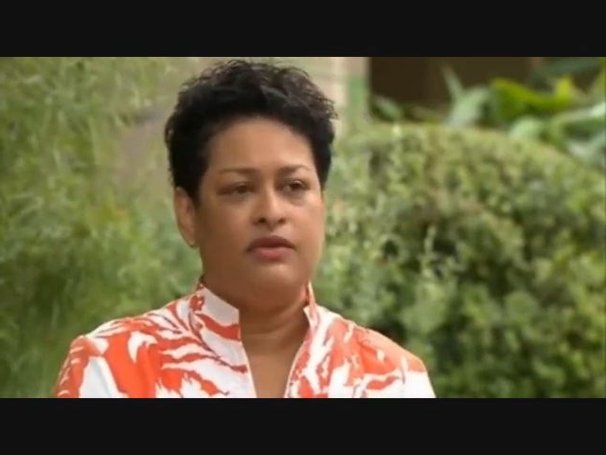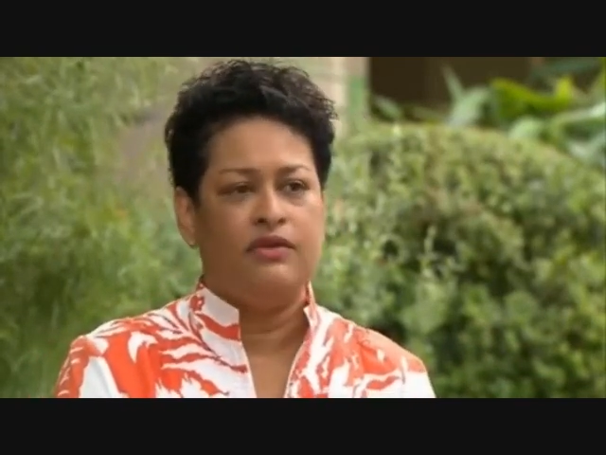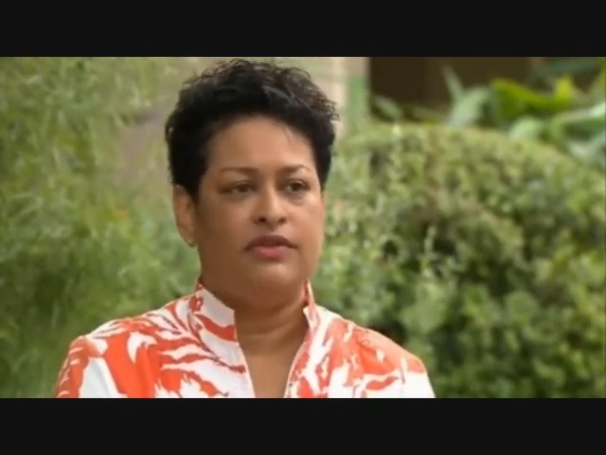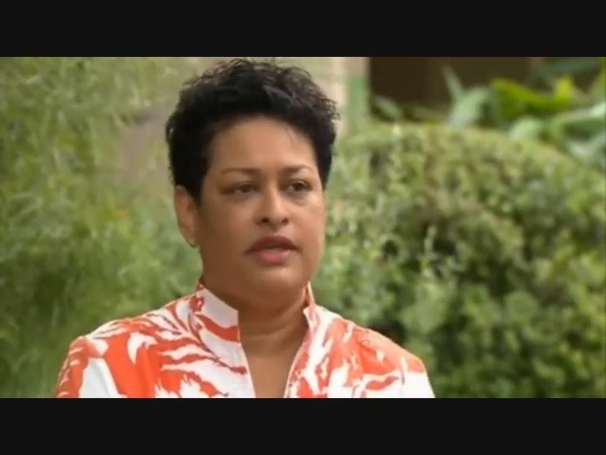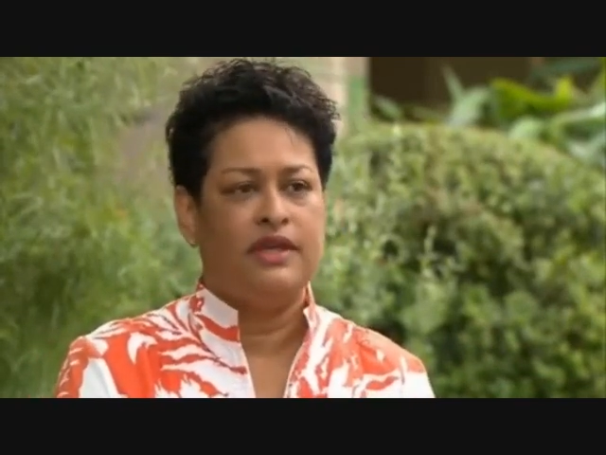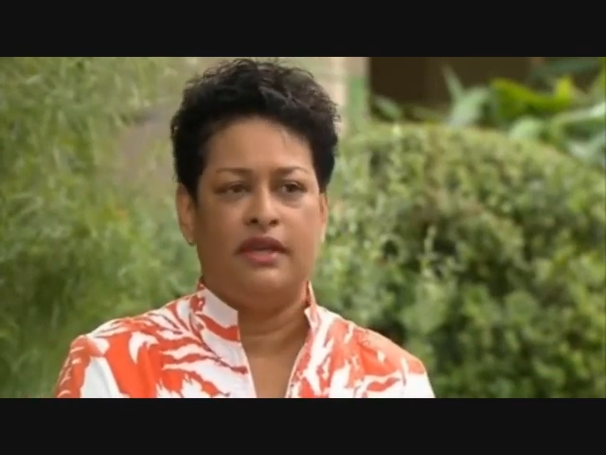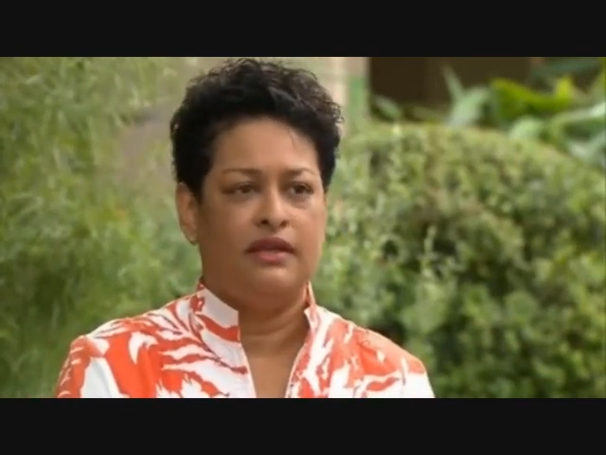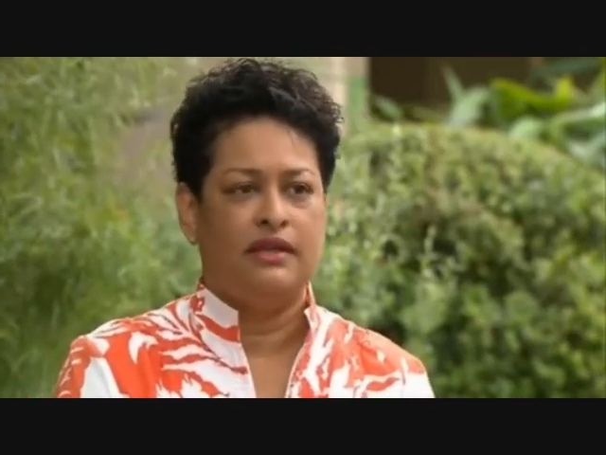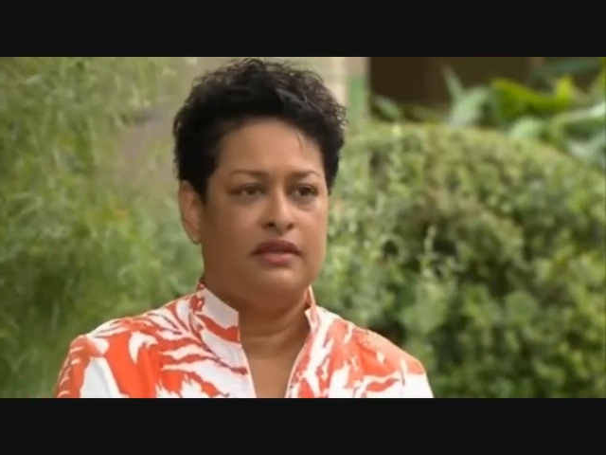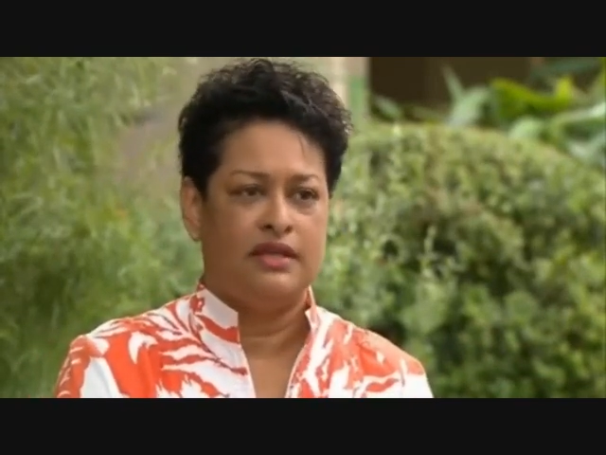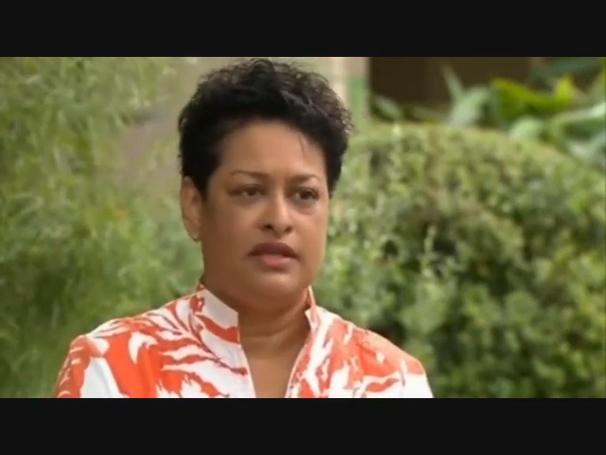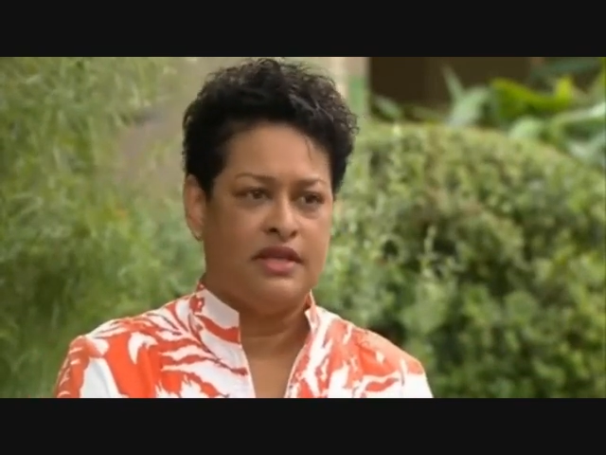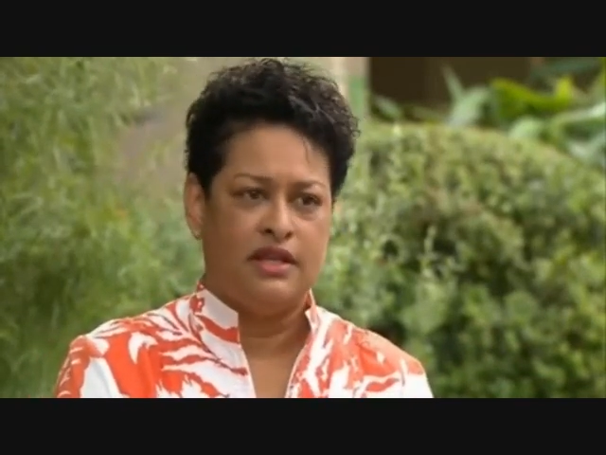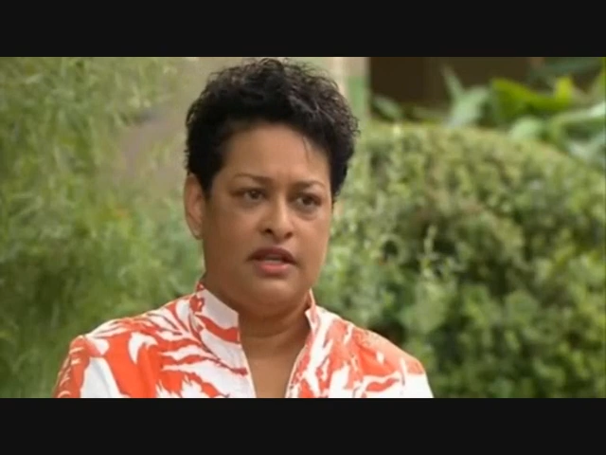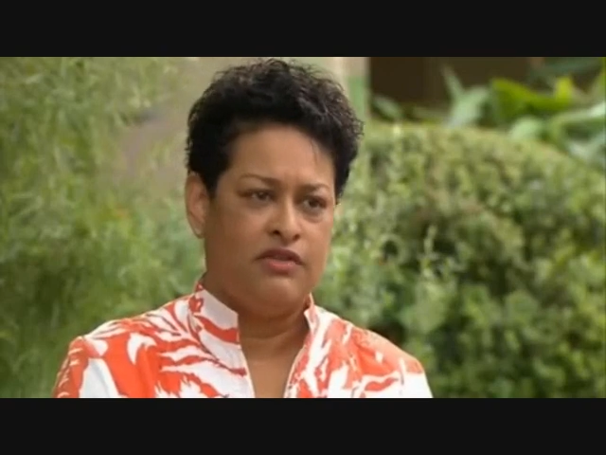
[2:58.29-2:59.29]
I don't think
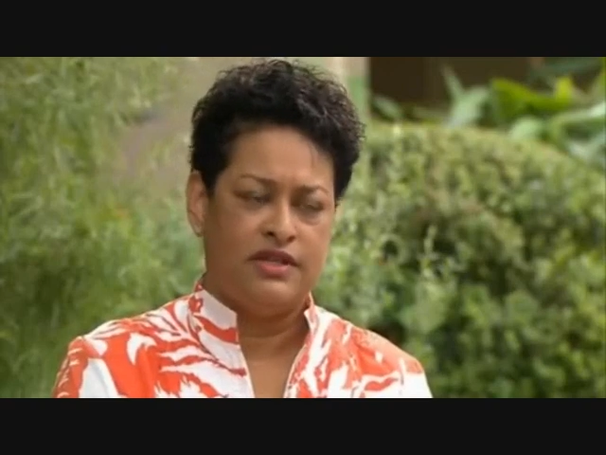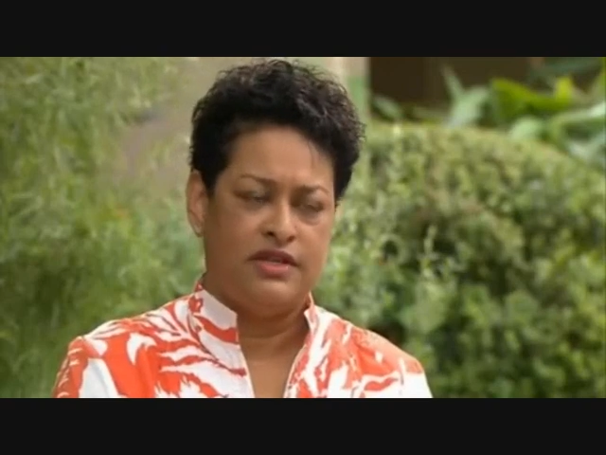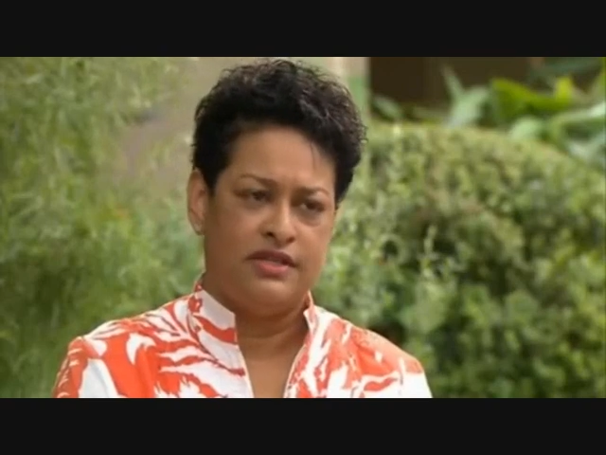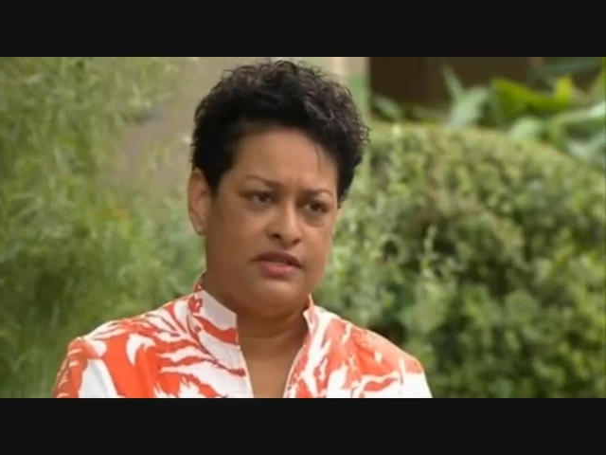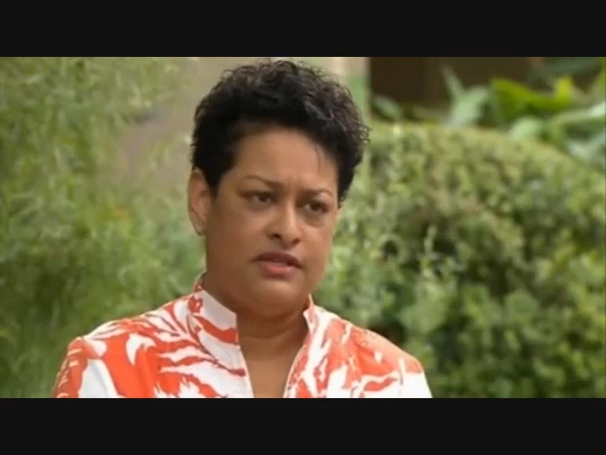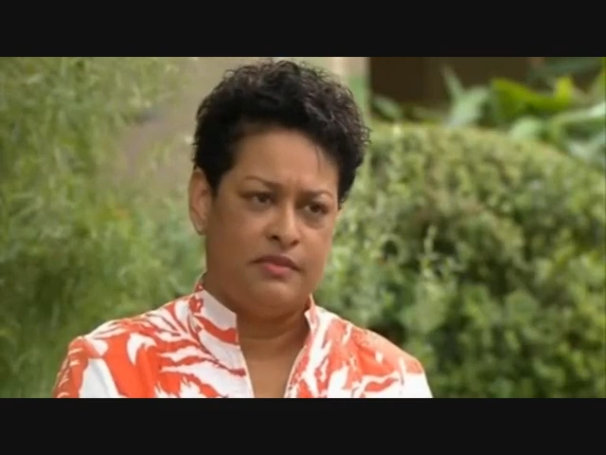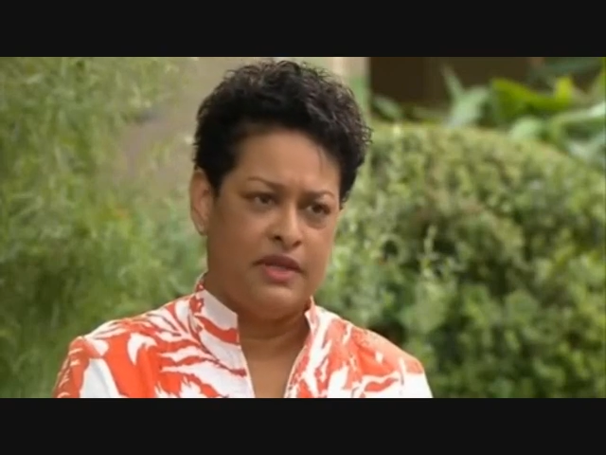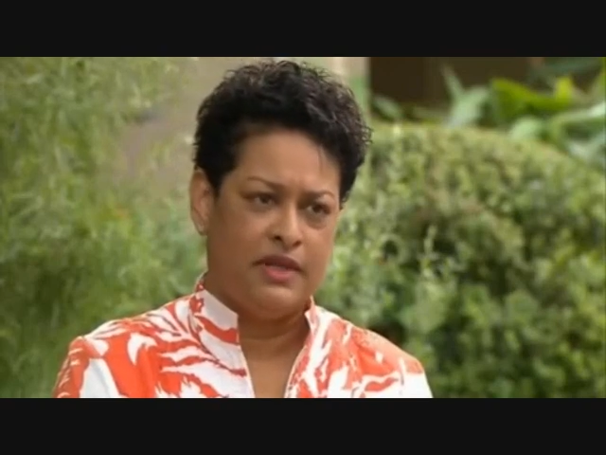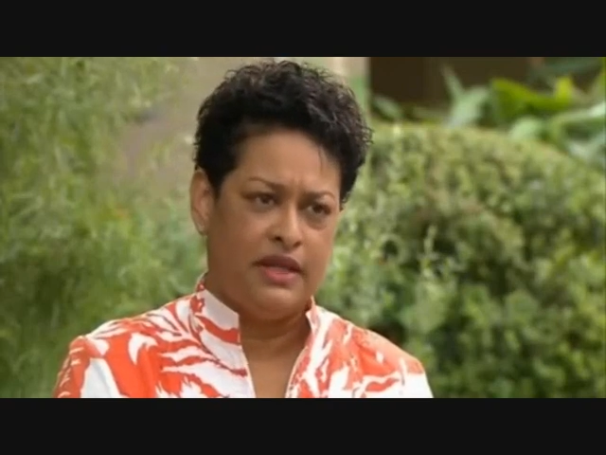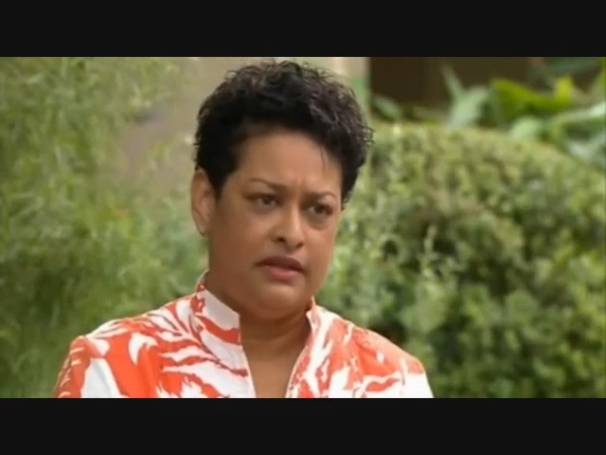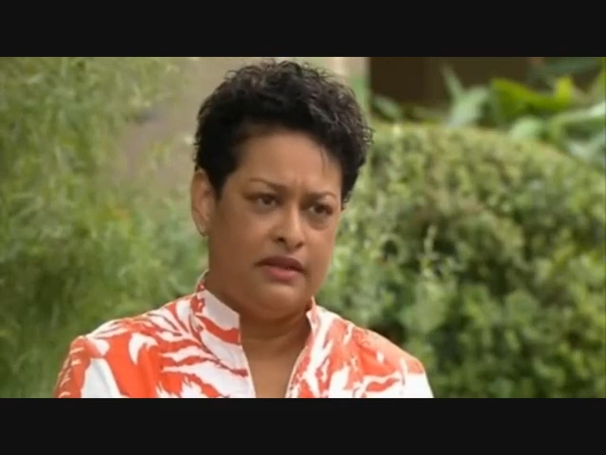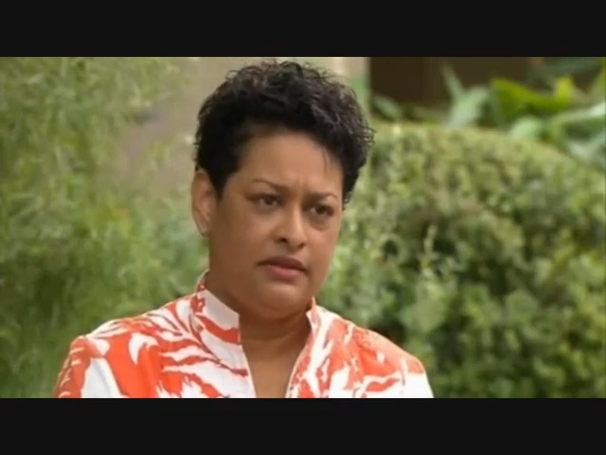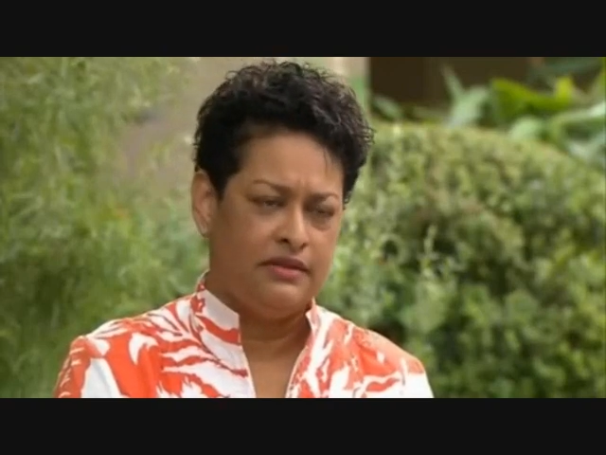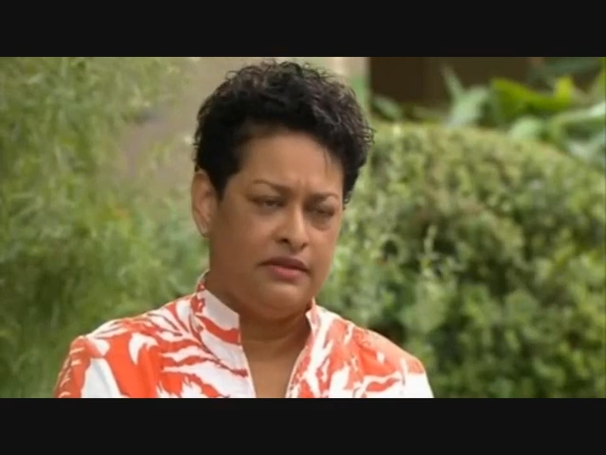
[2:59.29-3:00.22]
there's any racism in